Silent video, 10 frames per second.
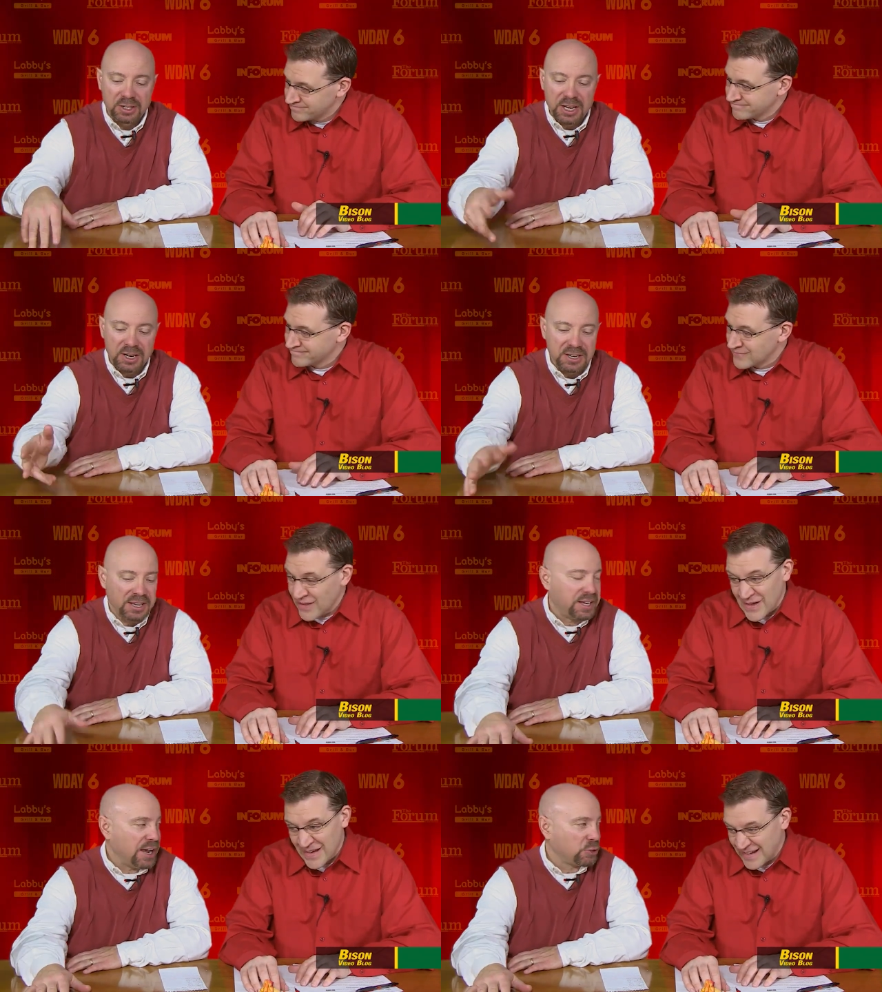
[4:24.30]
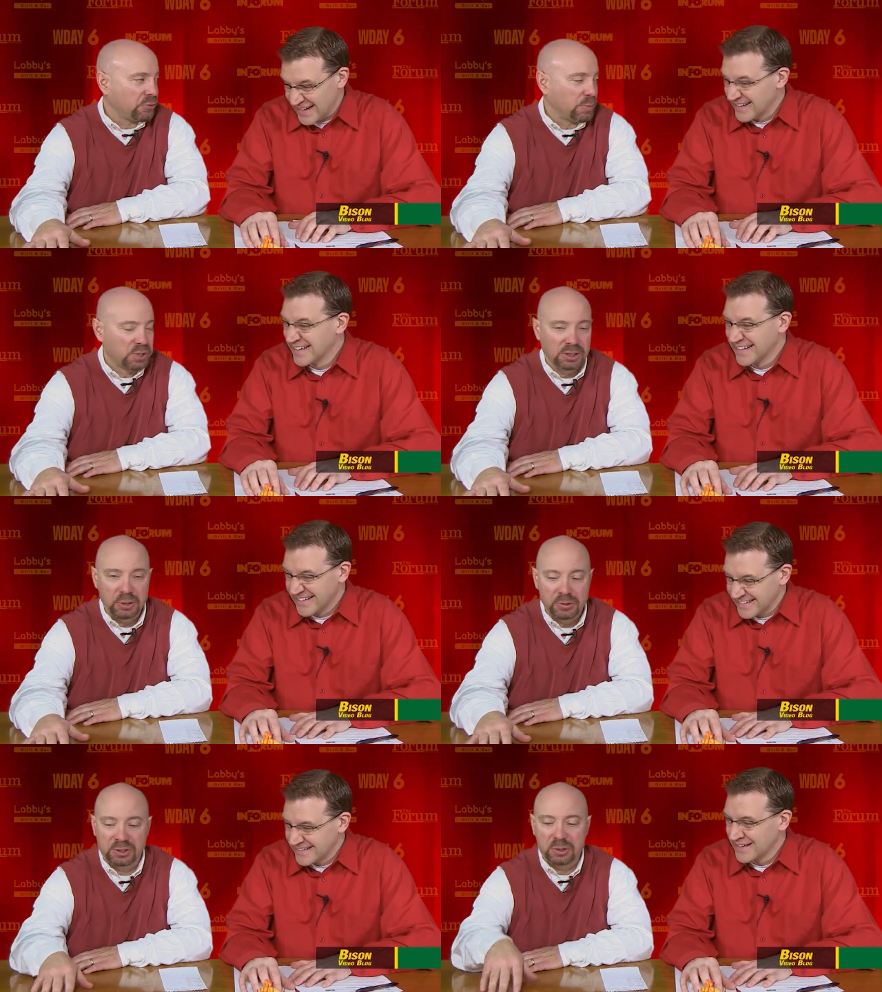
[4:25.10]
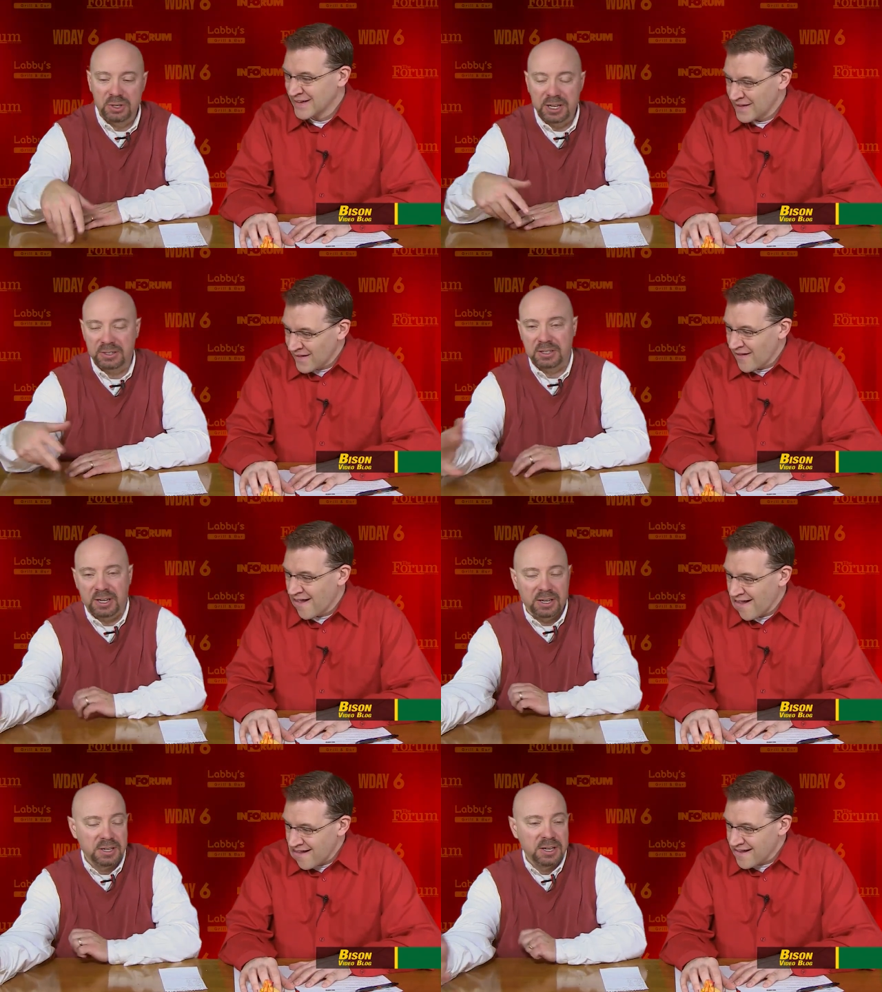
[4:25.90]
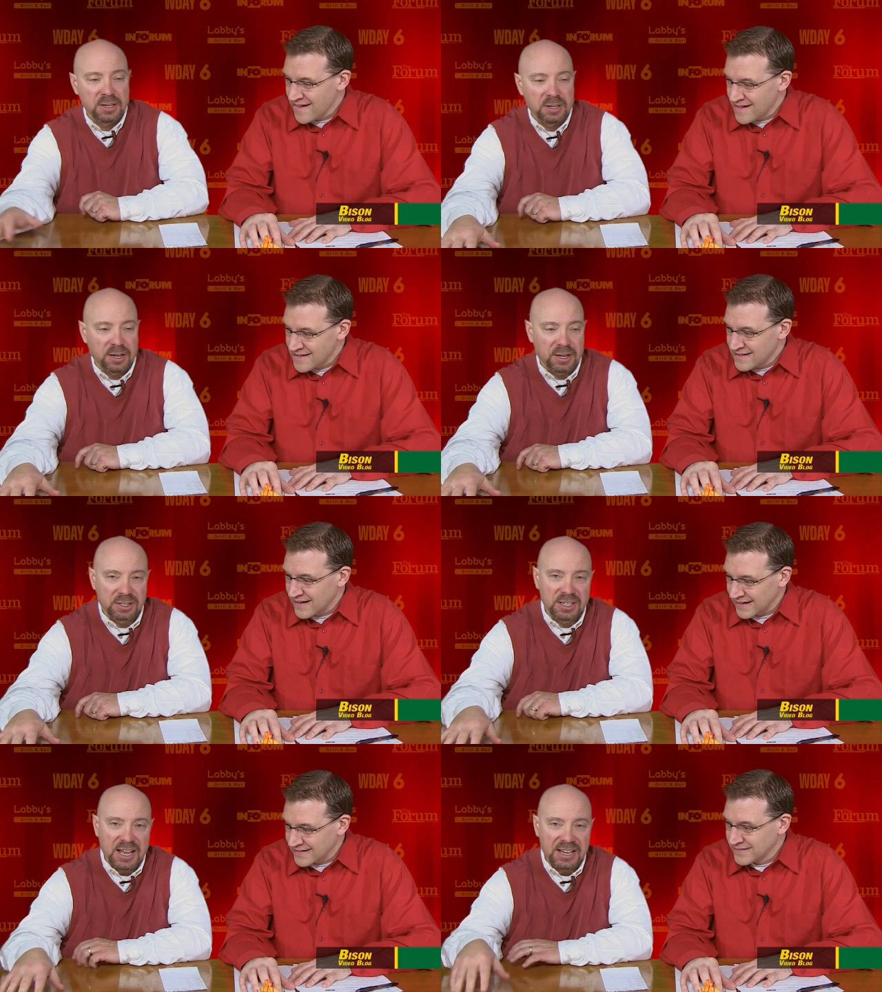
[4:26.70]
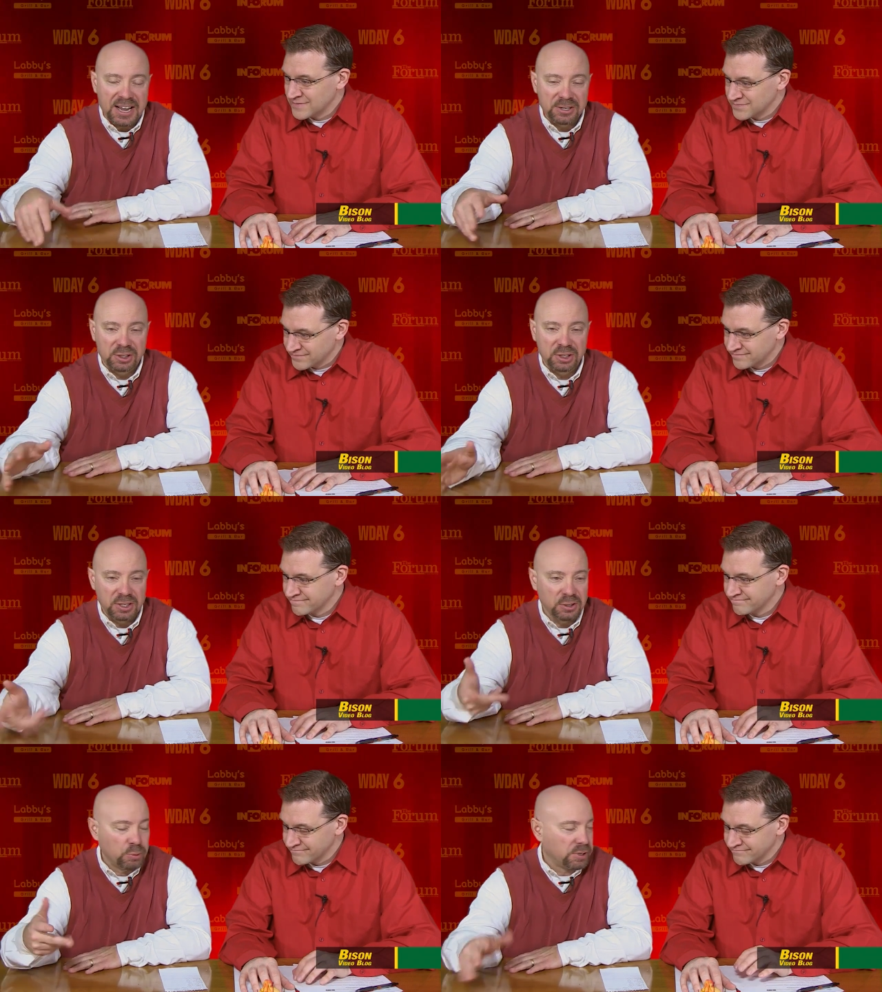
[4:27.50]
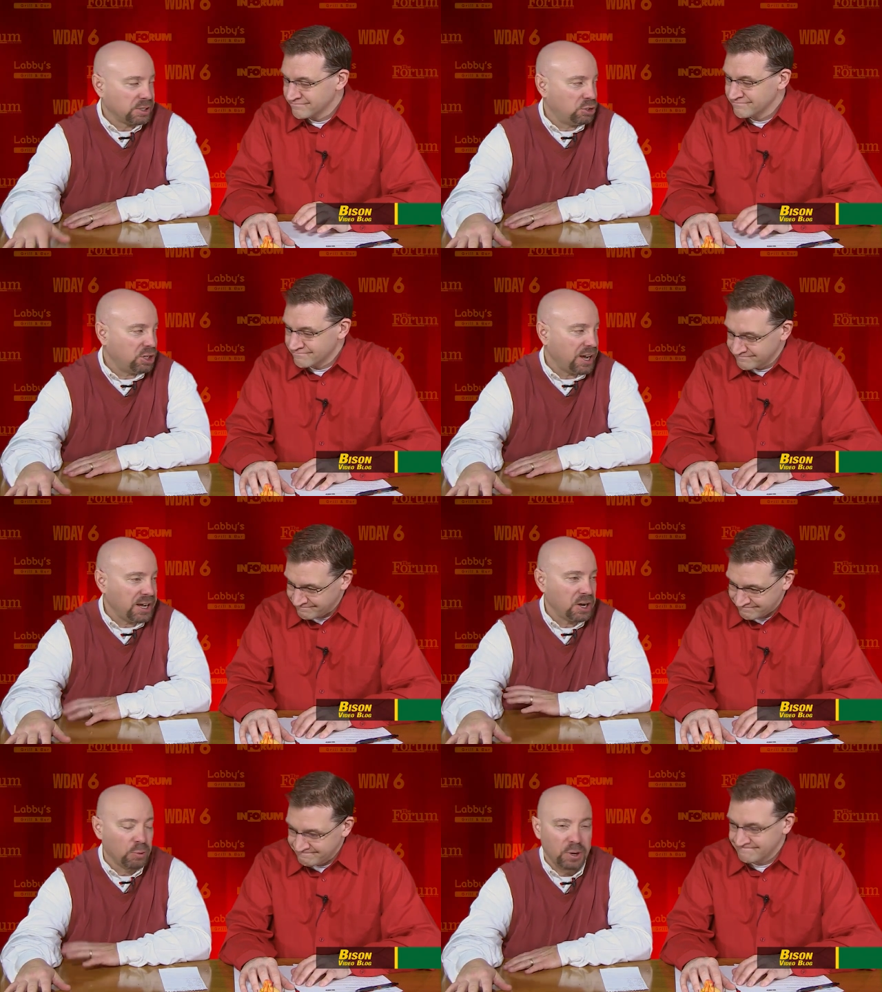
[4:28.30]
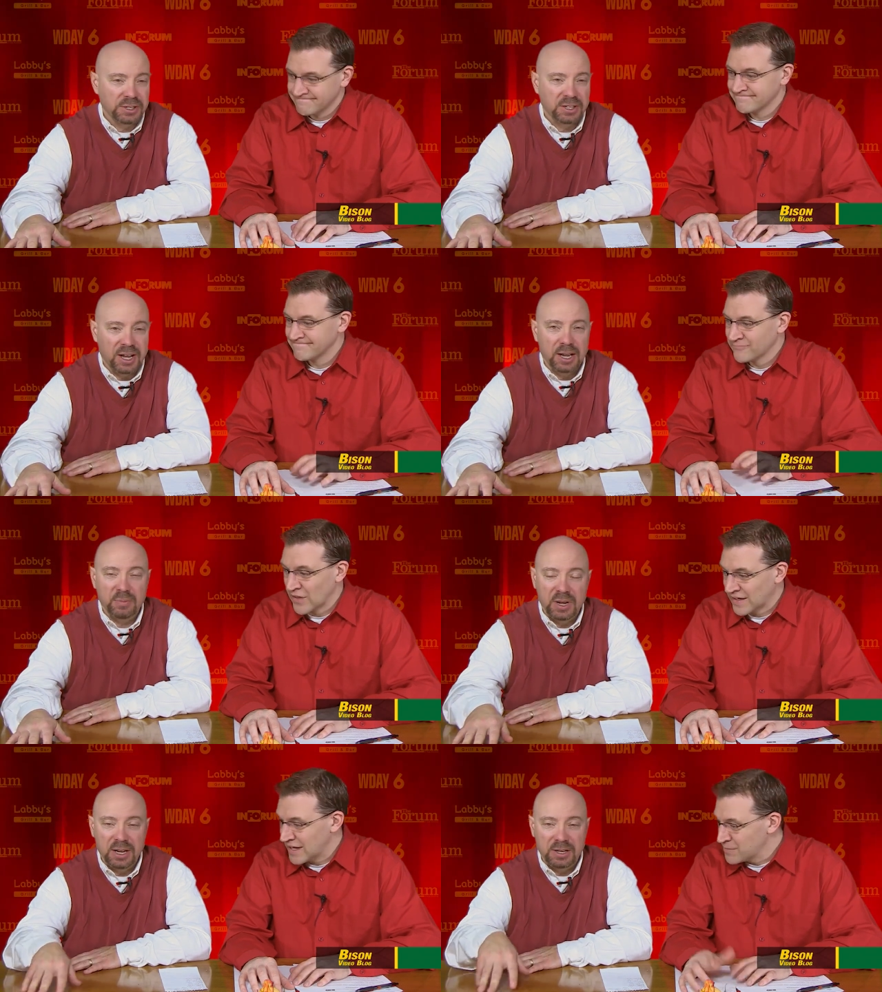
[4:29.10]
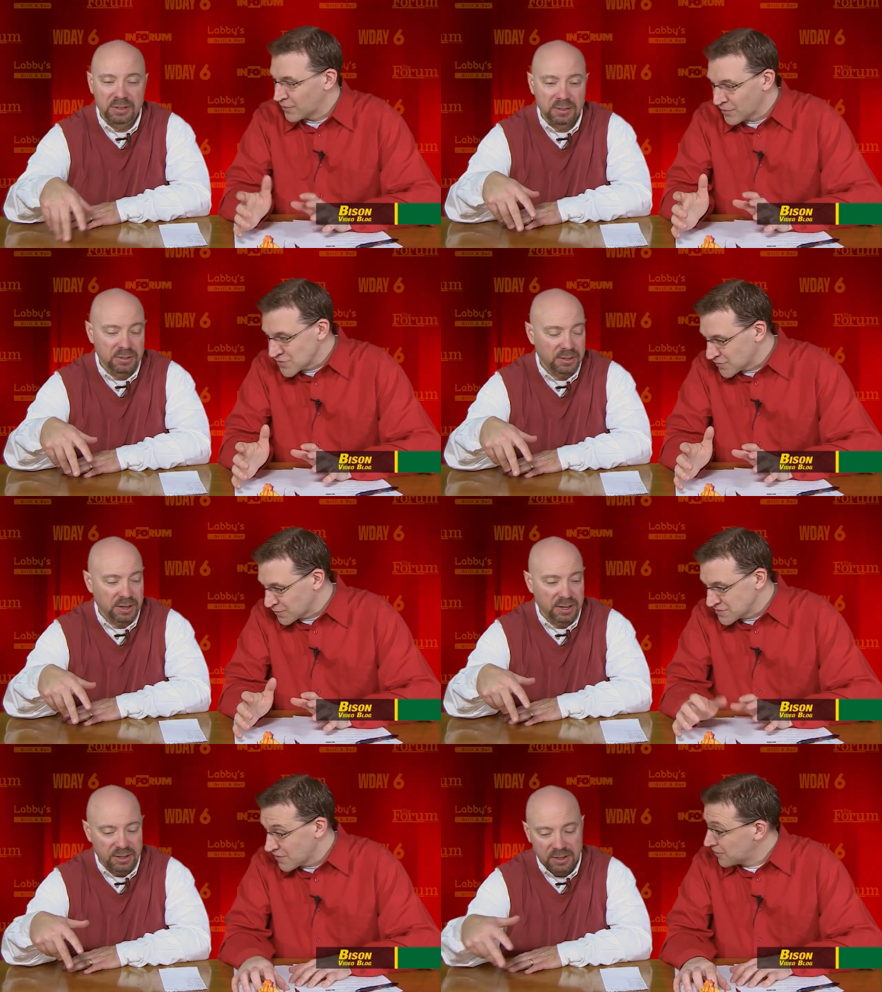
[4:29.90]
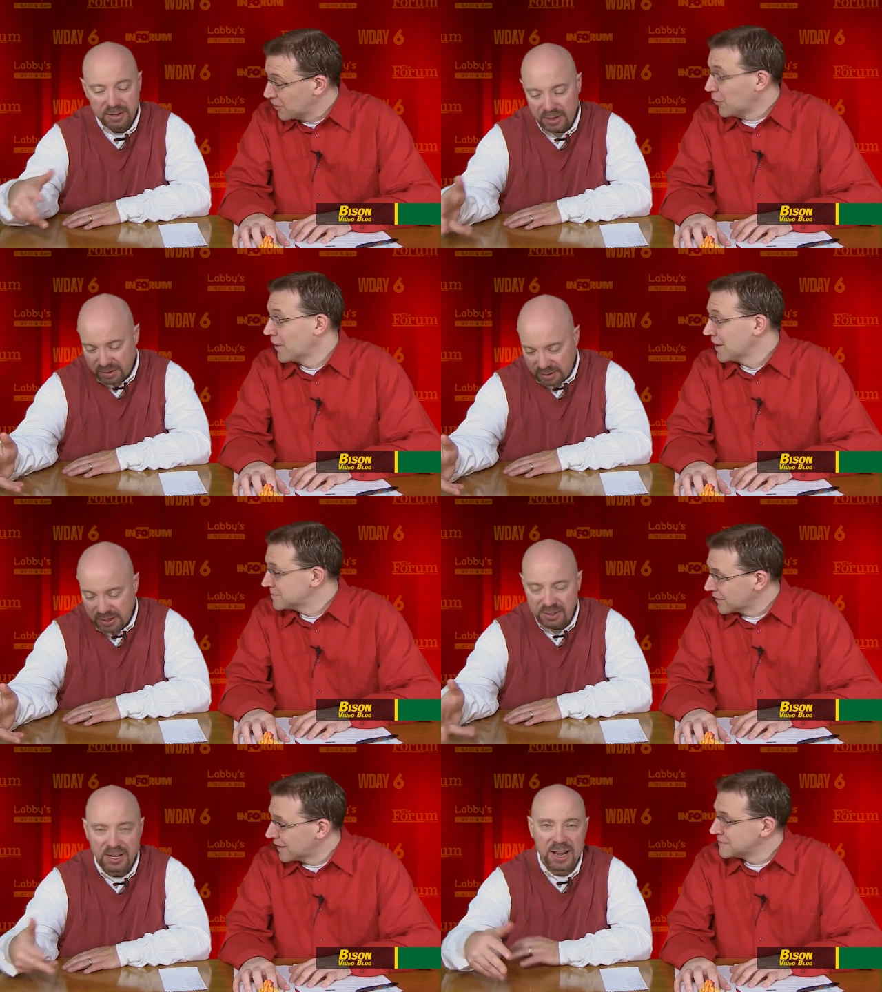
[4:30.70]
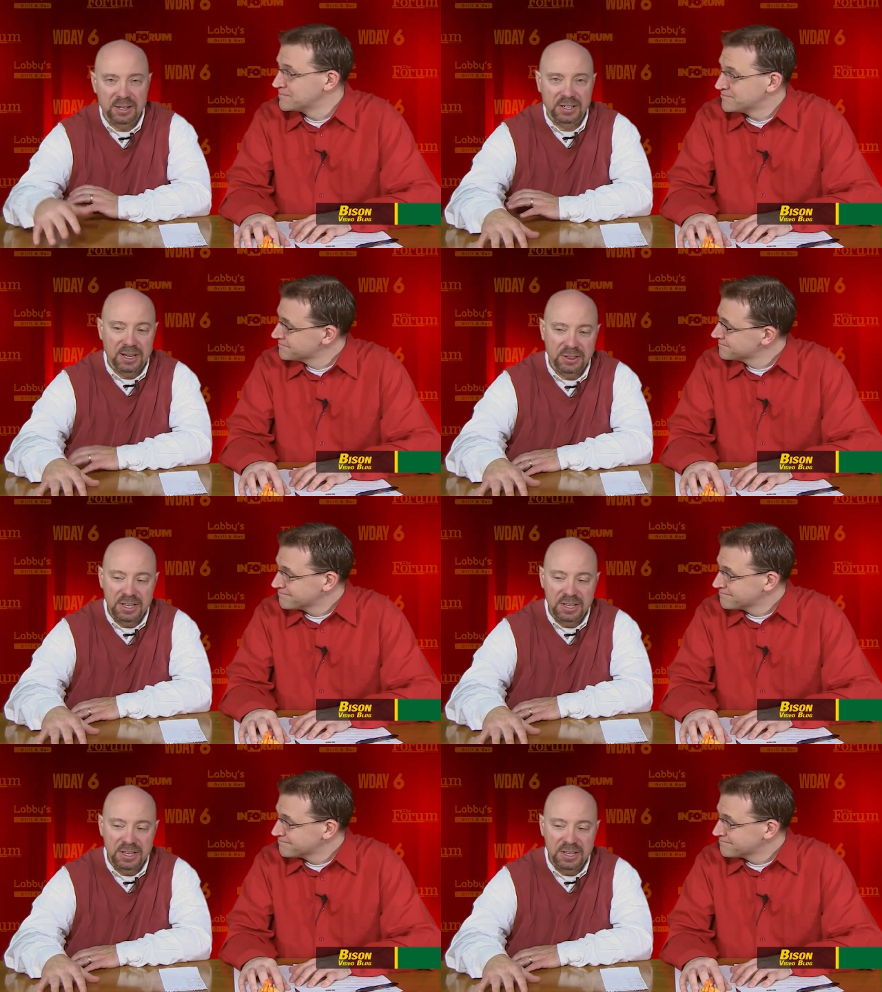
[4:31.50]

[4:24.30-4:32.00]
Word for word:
Speaker 1: to get a Nick Goeser from Duluth, to get uh, uh, Scotty Hazelton, who was a GA here at one time. Kenny and,
Speaker 2: Burns from Southern Illinois. Exactly.
Speaker 1: Yeah. I